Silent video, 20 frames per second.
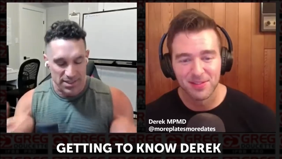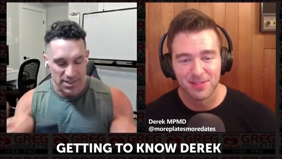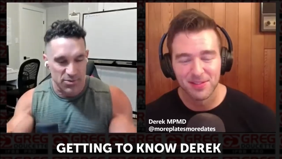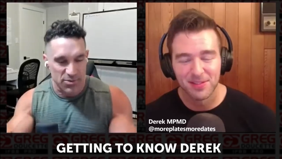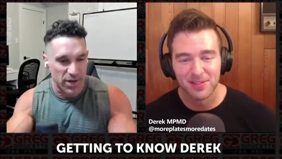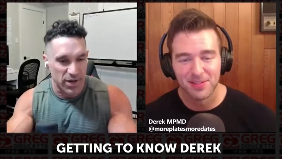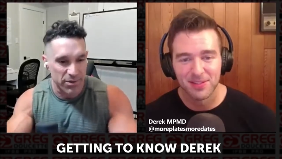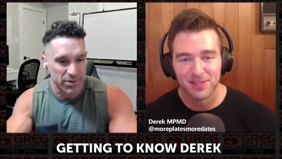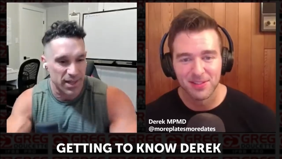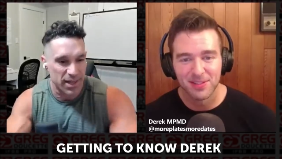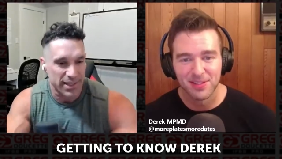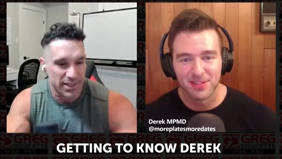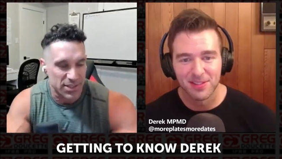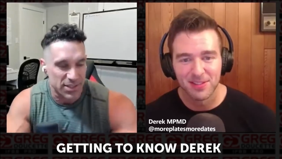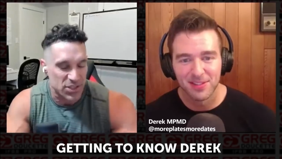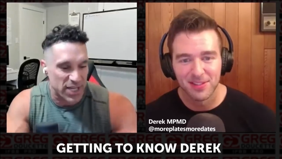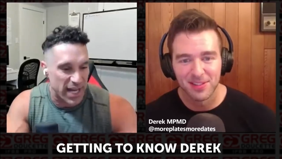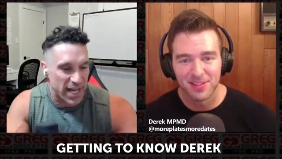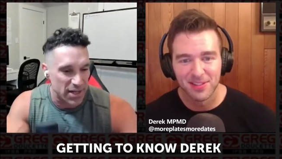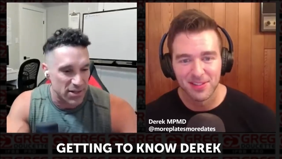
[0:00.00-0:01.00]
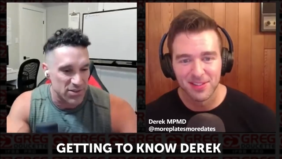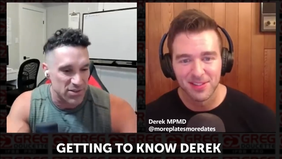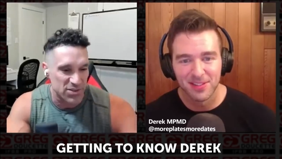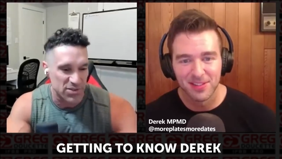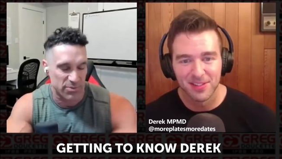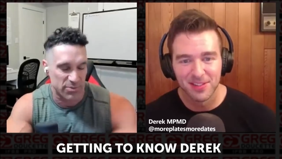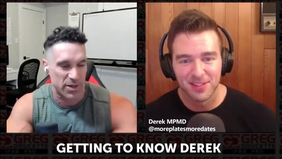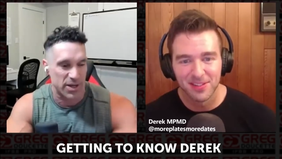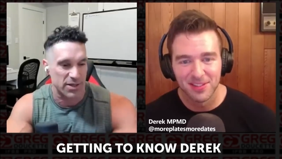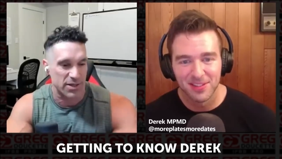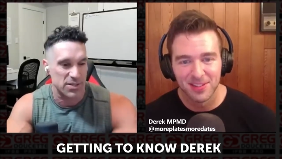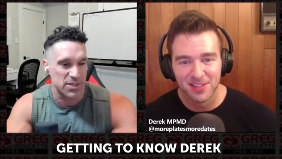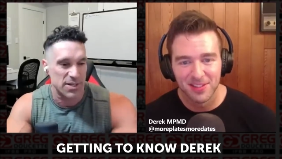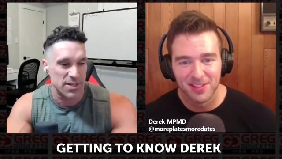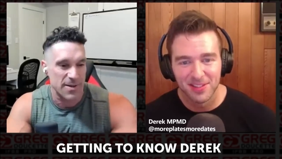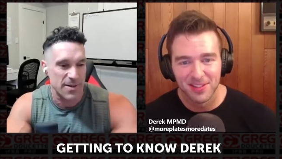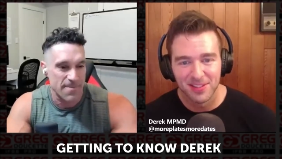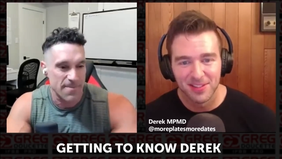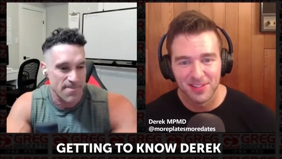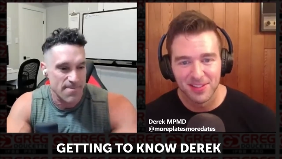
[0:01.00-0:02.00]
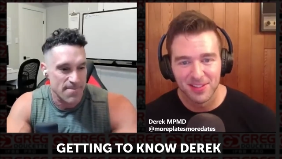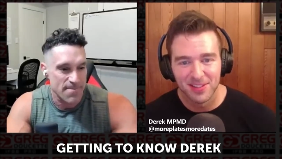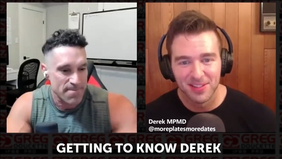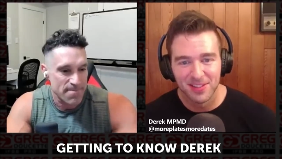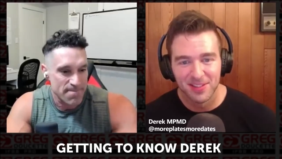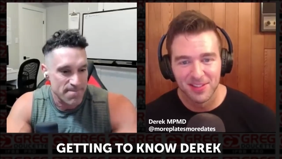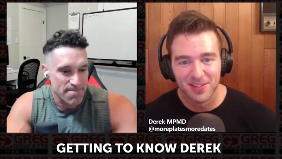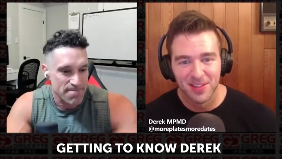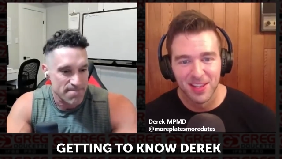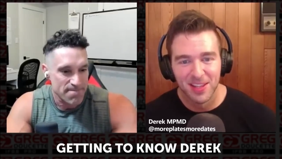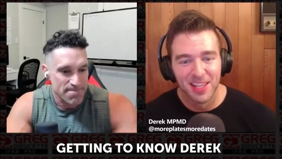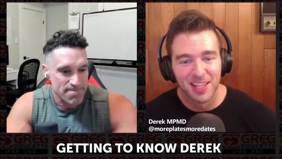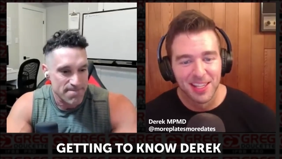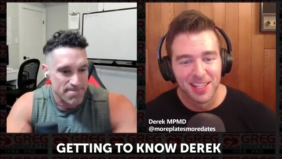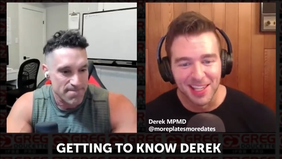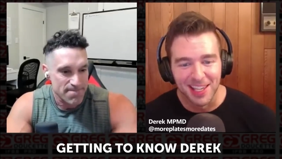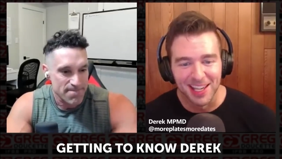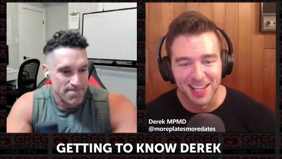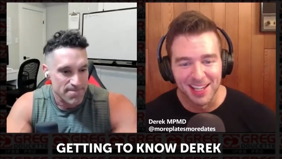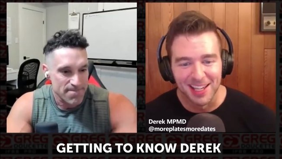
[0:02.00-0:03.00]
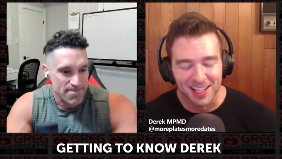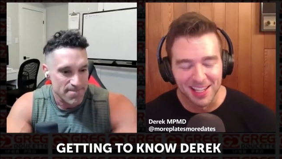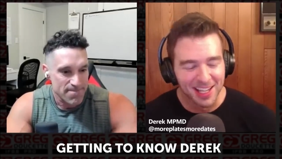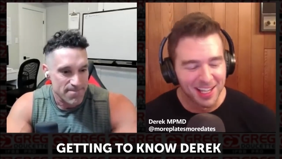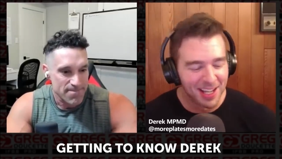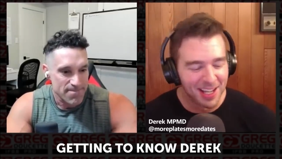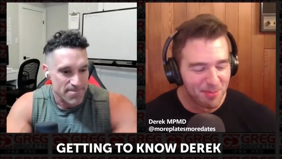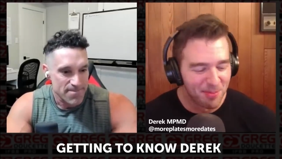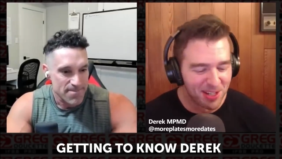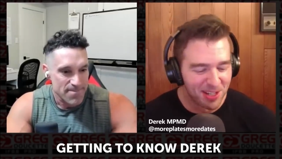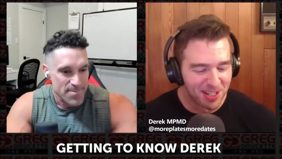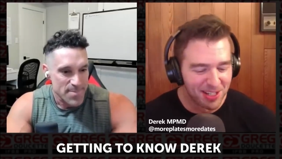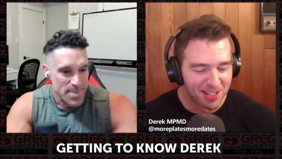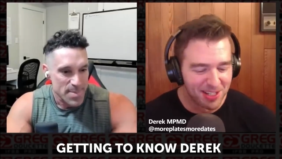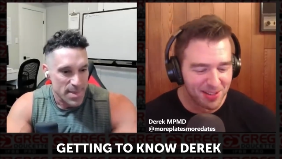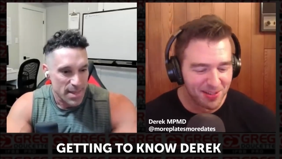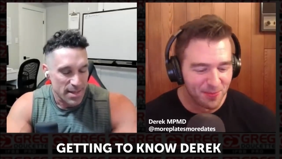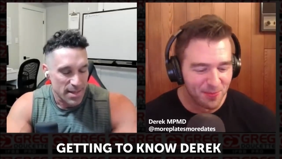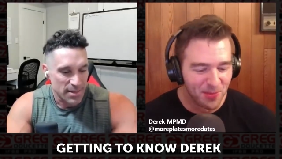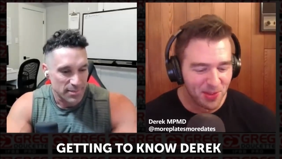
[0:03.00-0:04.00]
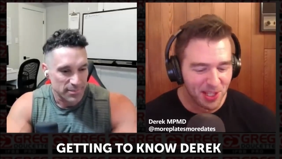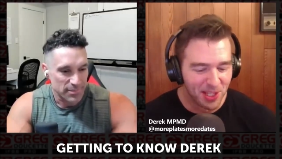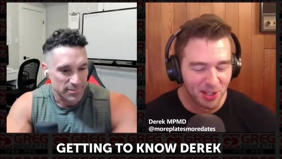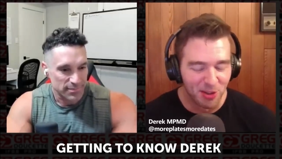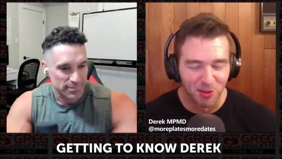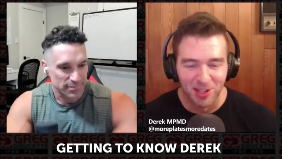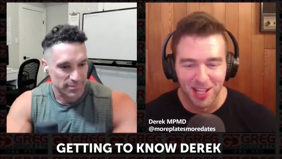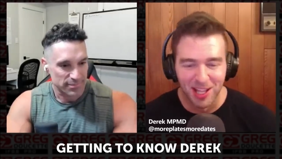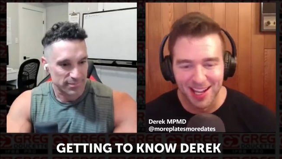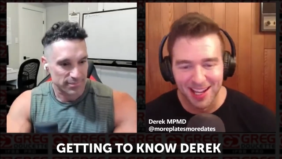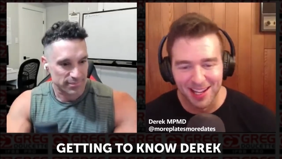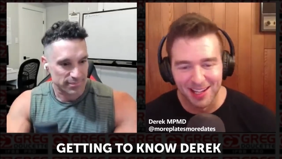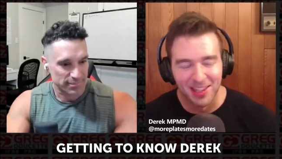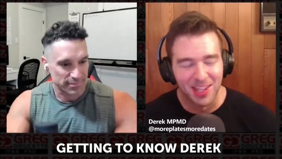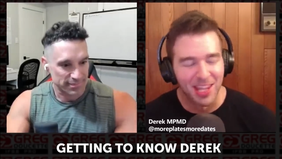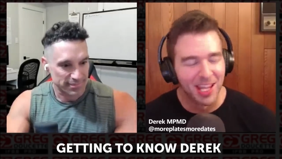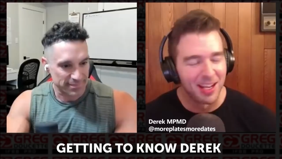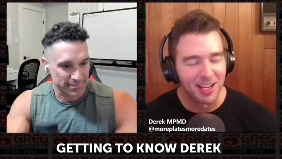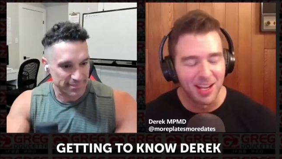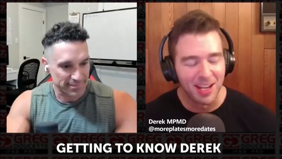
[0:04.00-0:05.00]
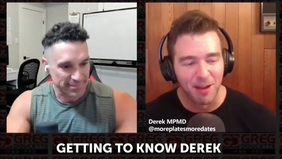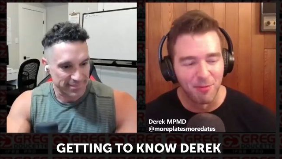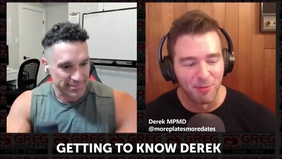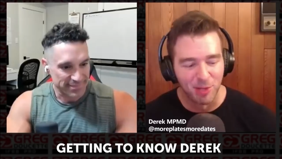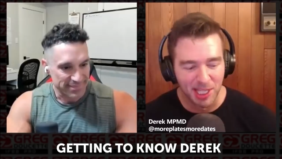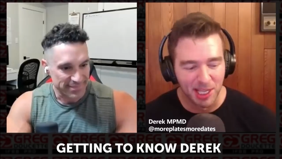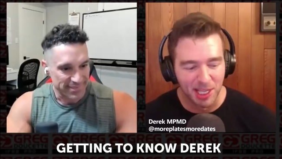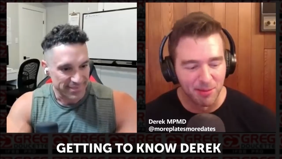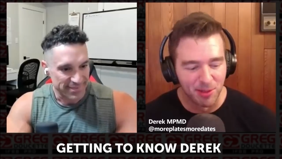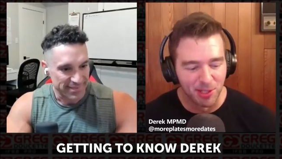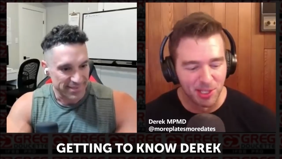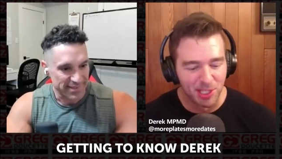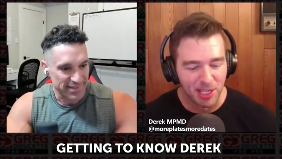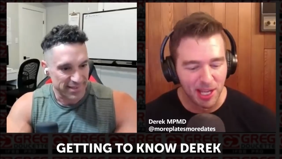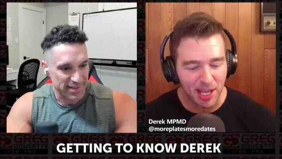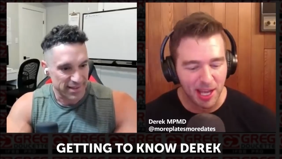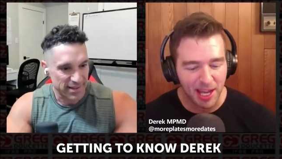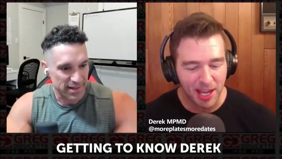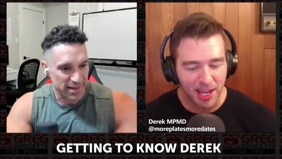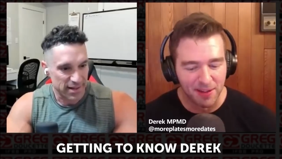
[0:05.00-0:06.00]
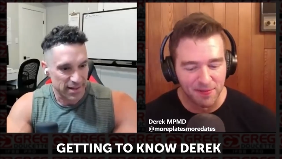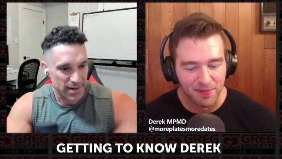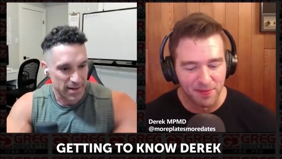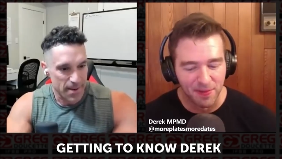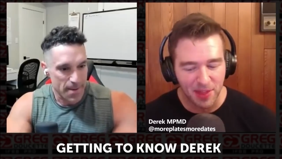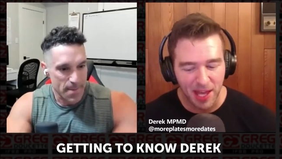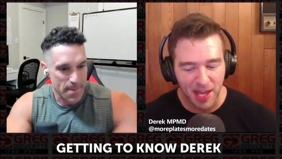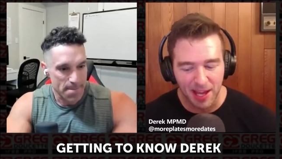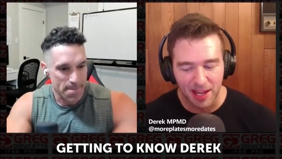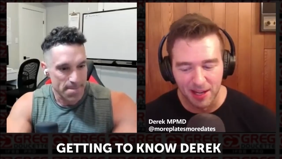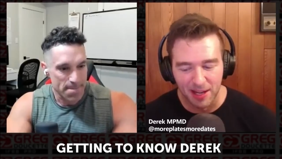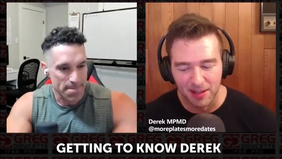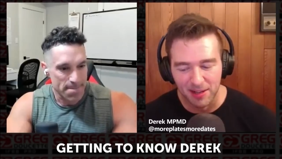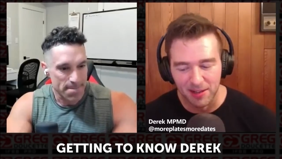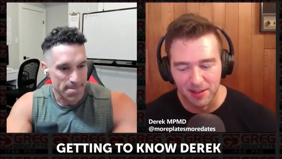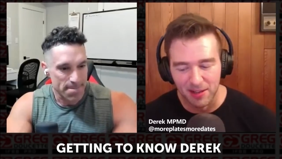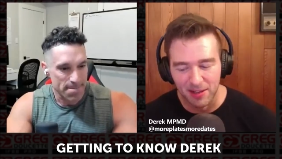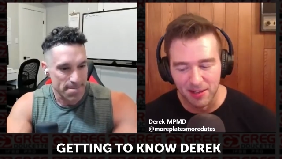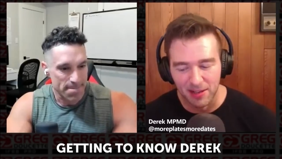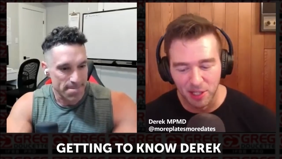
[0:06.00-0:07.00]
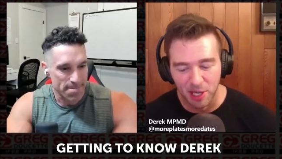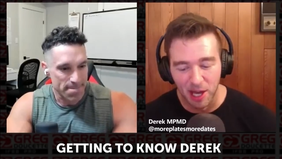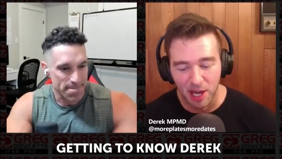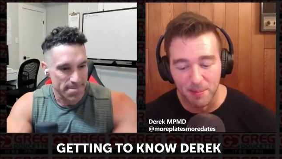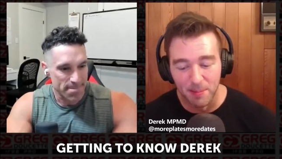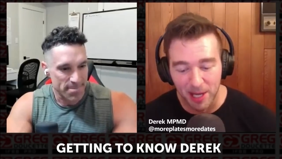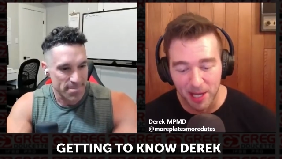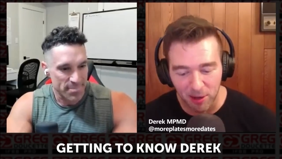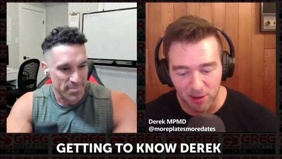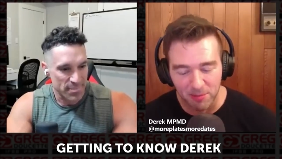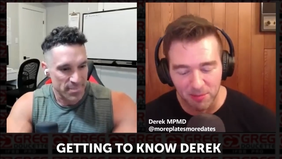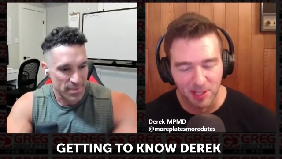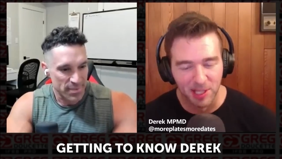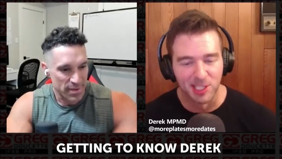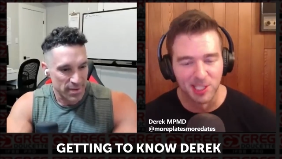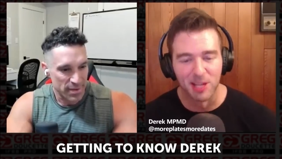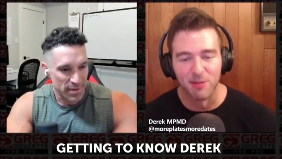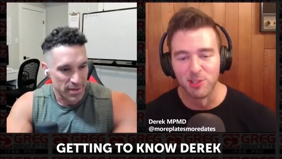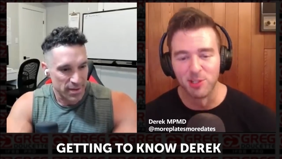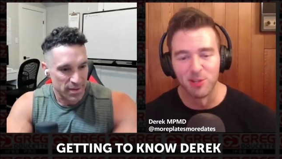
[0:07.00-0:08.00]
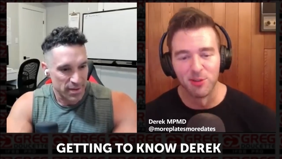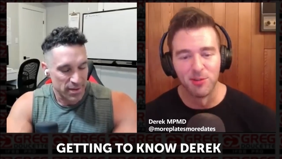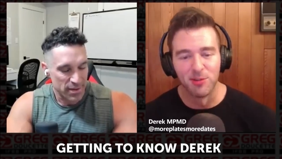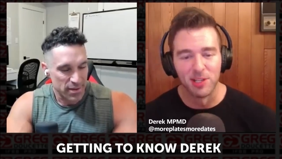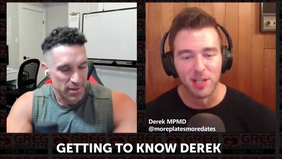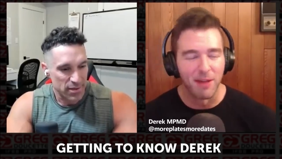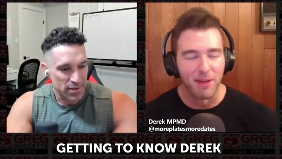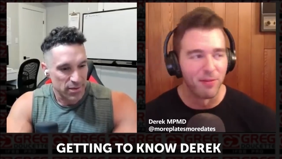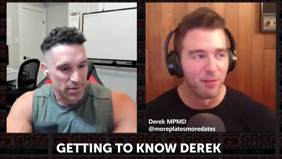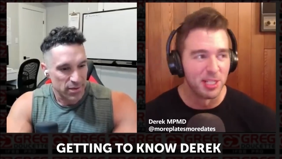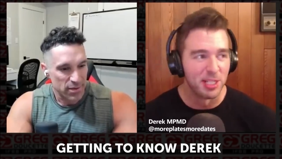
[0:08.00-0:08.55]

Speaker 1: It's why we like the channel so much.
Speaker 2: Yeah, yeah. I'm uh, glad that I was able to have that come out because I was always I've always